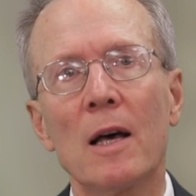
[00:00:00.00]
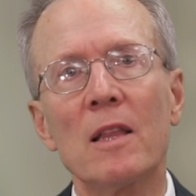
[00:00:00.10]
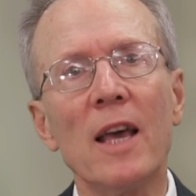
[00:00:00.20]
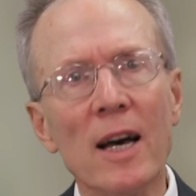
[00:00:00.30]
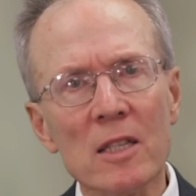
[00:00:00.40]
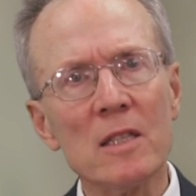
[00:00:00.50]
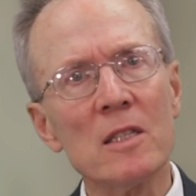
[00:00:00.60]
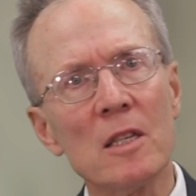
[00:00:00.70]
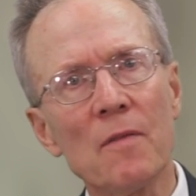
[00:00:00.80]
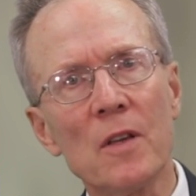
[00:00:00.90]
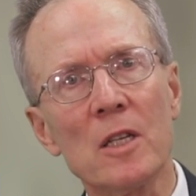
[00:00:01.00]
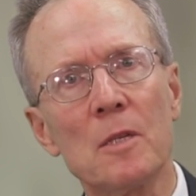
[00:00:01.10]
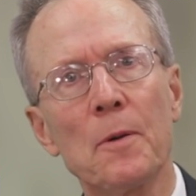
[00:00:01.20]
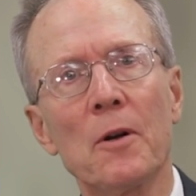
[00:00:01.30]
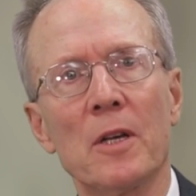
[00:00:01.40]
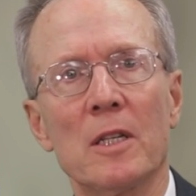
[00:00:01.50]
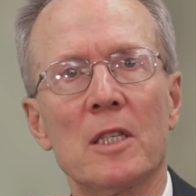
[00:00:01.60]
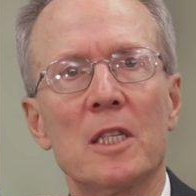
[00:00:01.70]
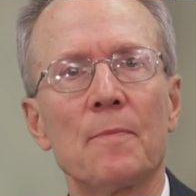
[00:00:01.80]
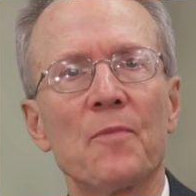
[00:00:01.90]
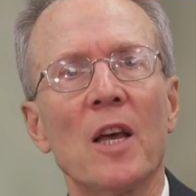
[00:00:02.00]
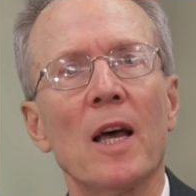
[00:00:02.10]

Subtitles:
The essence of the experience